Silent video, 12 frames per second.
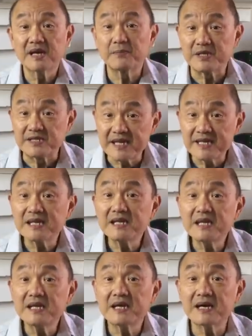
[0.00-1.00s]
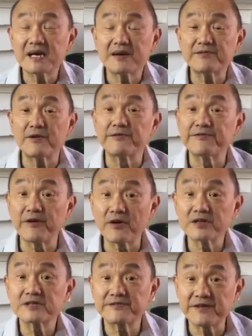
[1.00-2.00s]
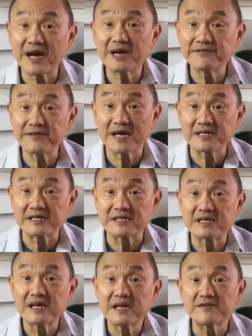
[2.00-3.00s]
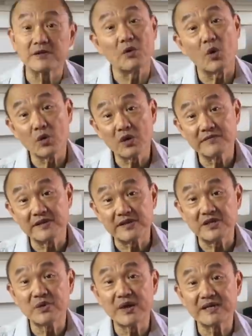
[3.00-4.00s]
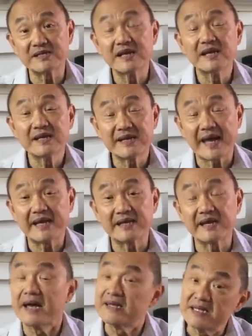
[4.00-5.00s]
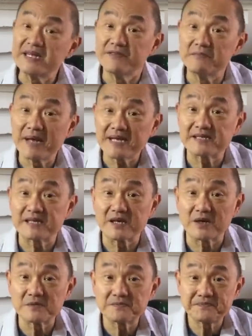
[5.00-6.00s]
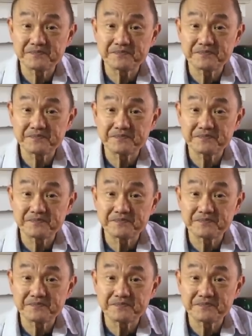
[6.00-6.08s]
particularly for forest firefighters from all over the US, Canada and even Mexico.